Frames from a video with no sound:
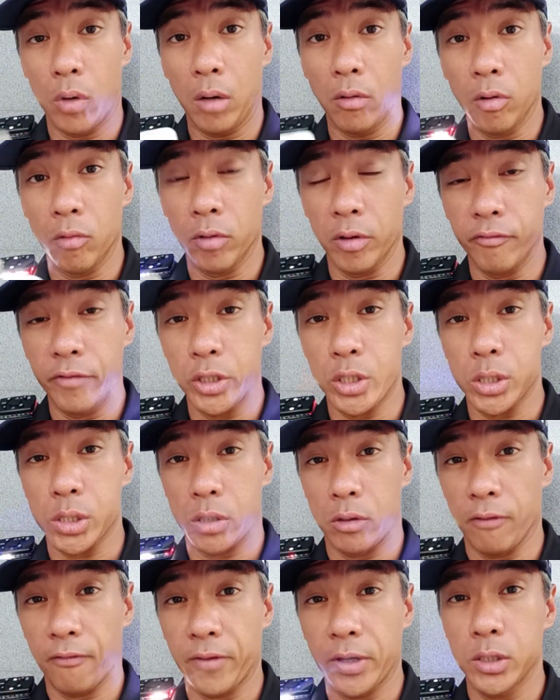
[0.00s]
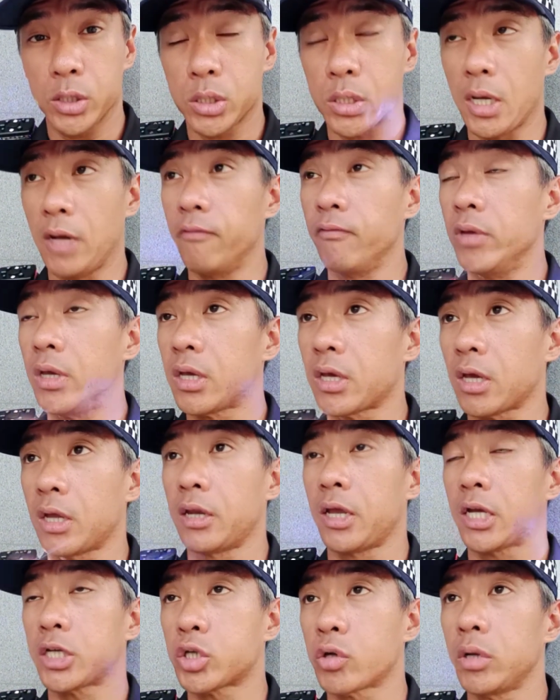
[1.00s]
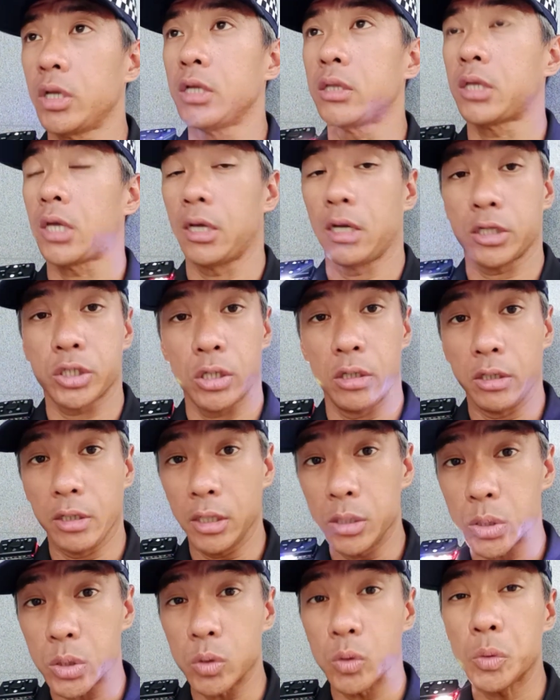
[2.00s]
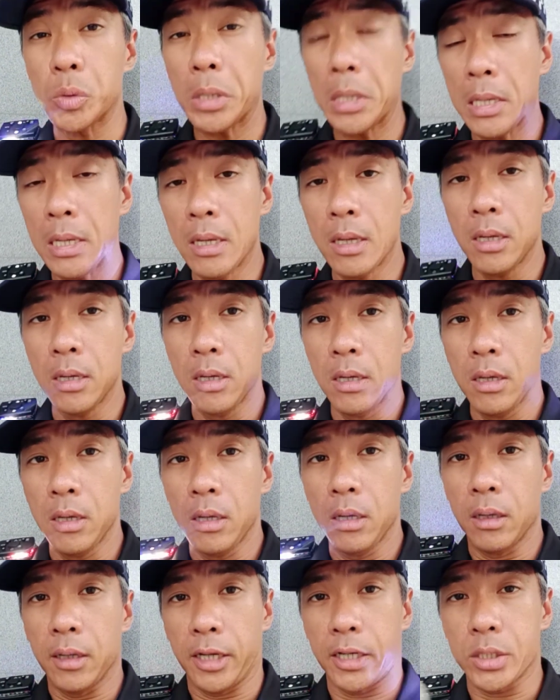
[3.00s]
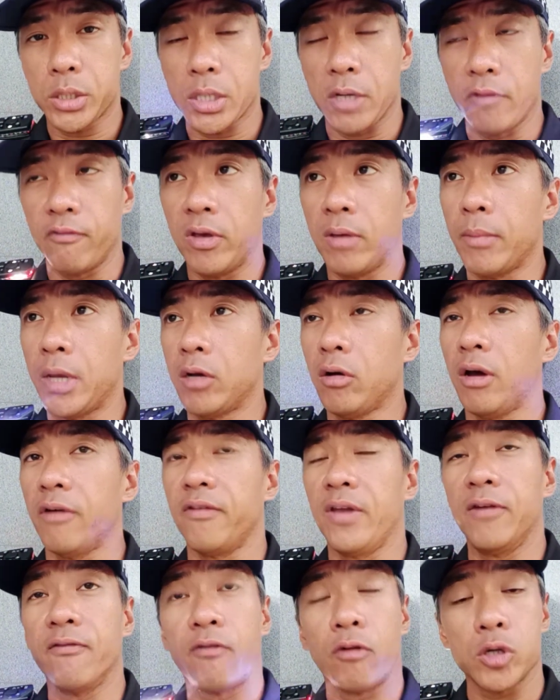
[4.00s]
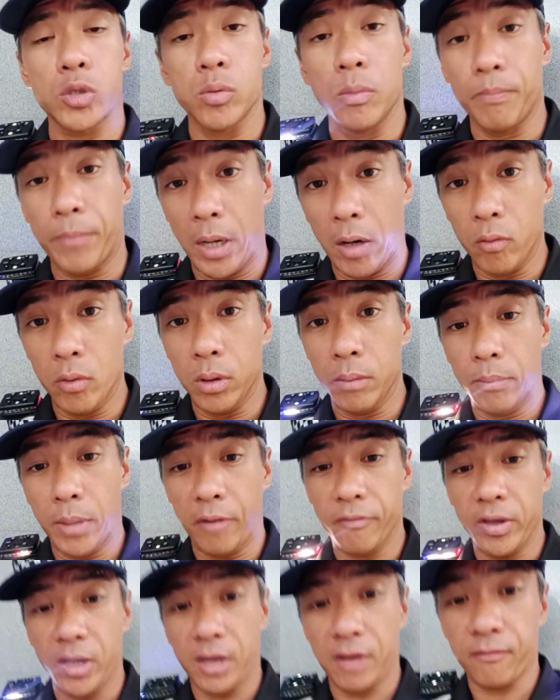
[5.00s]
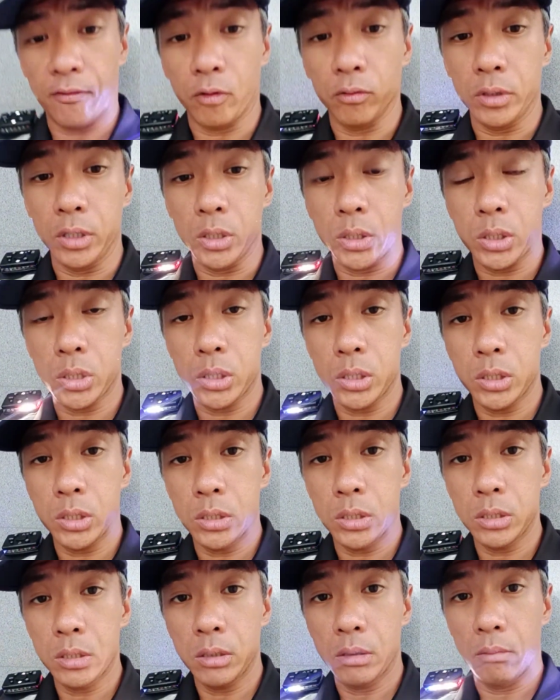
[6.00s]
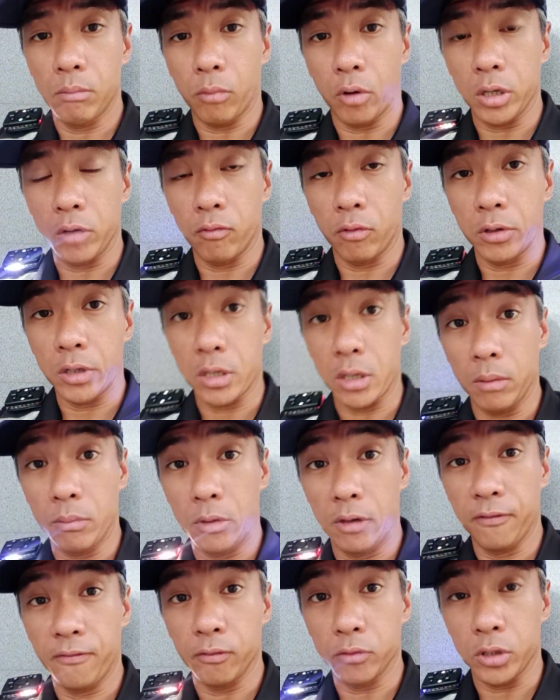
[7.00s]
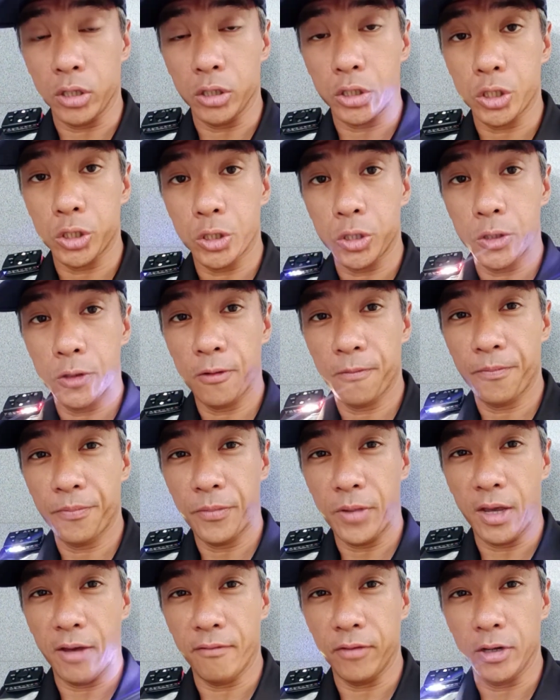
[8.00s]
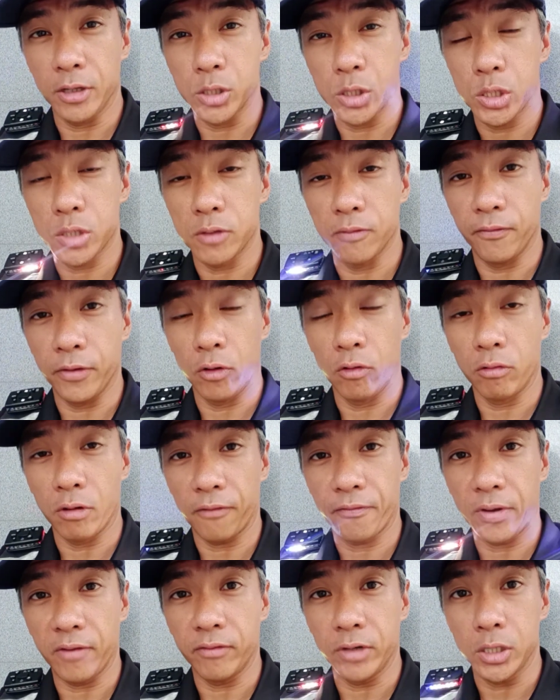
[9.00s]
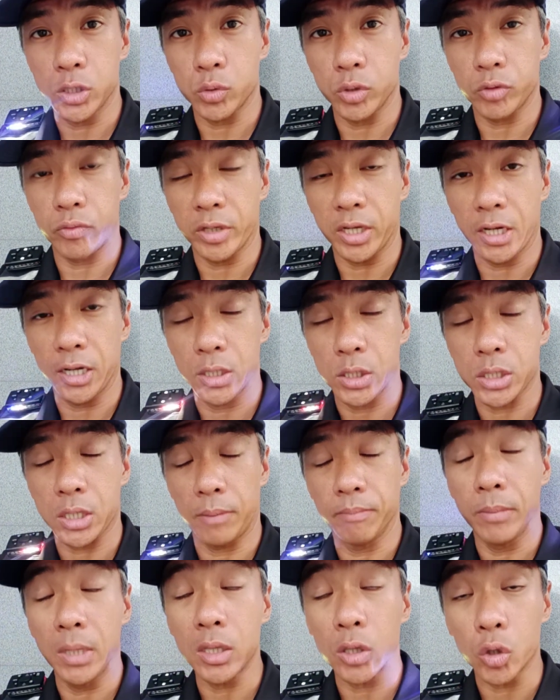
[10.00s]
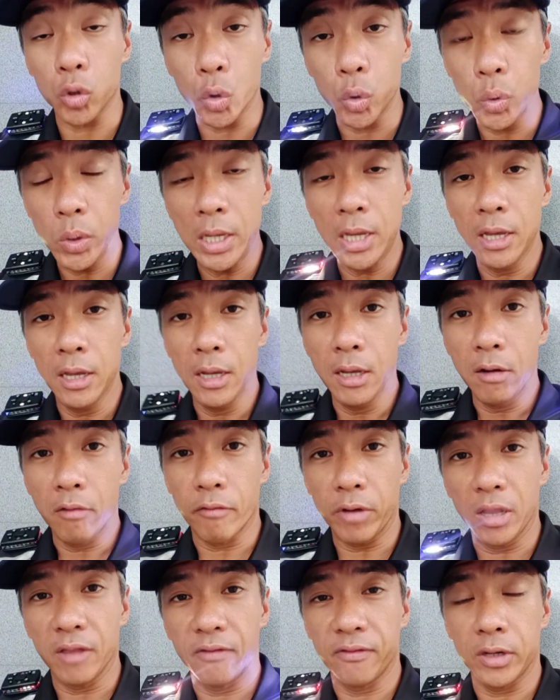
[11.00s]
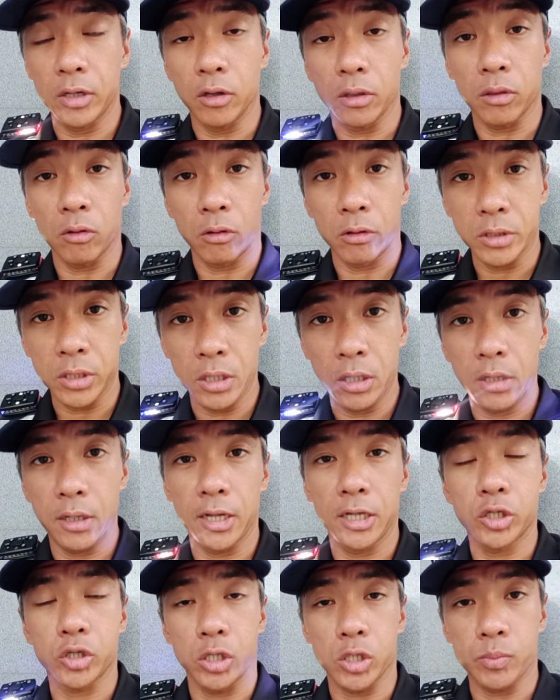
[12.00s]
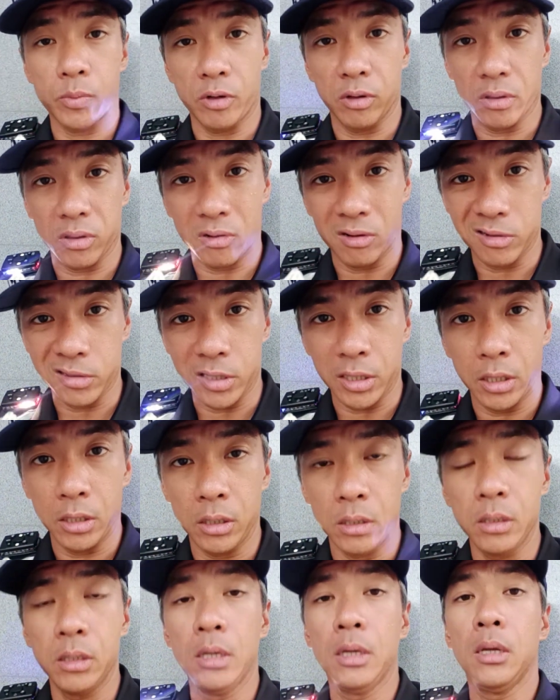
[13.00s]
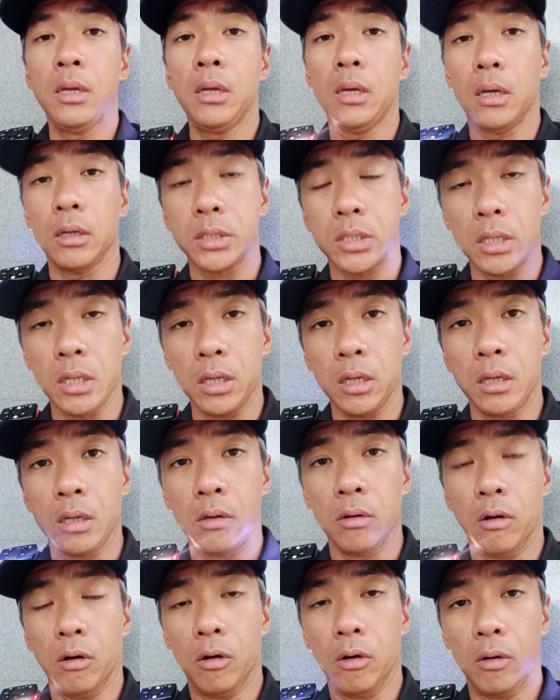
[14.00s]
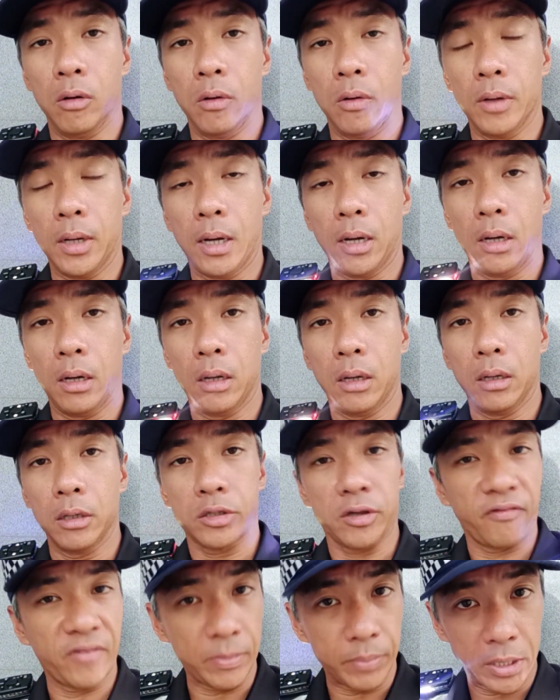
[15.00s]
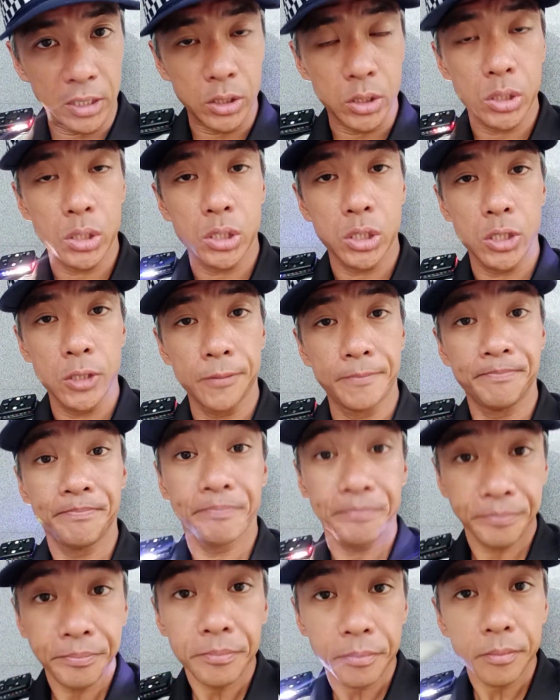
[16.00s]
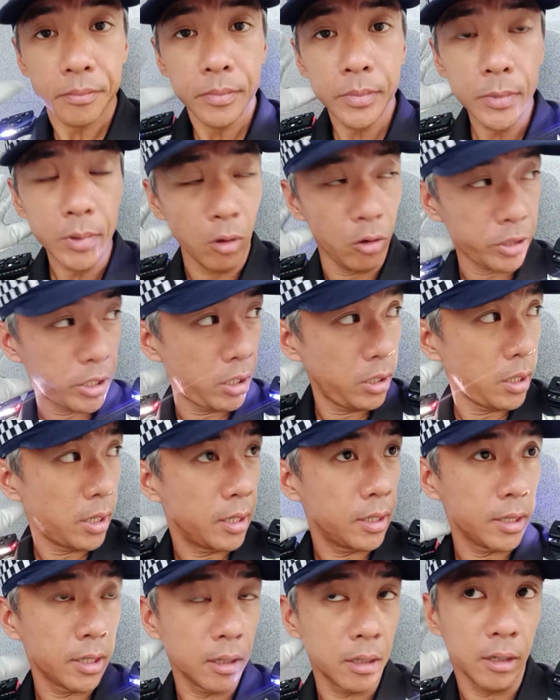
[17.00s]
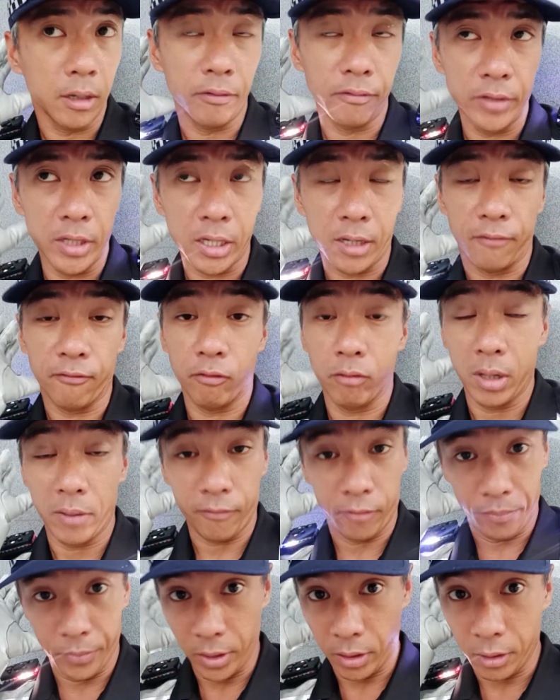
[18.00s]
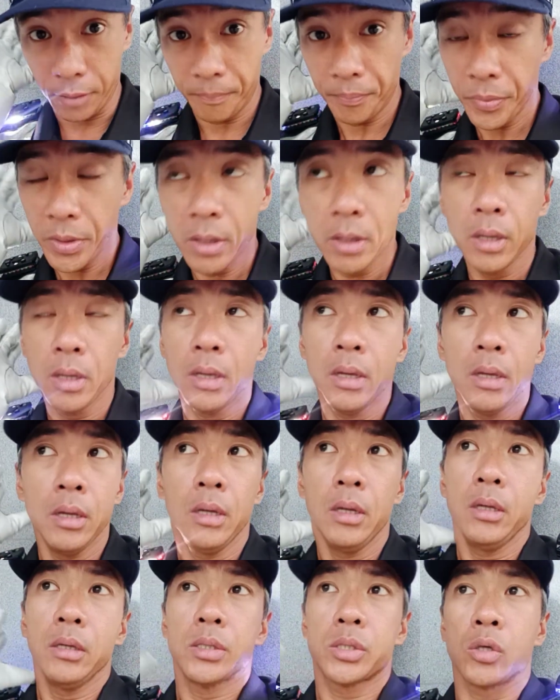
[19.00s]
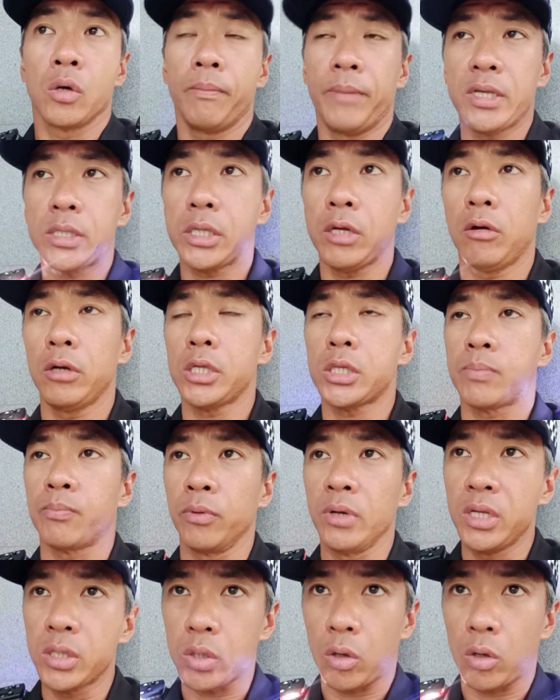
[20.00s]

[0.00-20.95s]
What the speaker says: work, which is an offence, and we can actually take action against you. Like I said, we may not have enforcement power, but we have all this body-worn camera footage evidence, videography evidence, which we can then submit to relevant authority, Land Transport Authority, LTA, or traffic police. Okay, and they can follow up from there. So basically all this police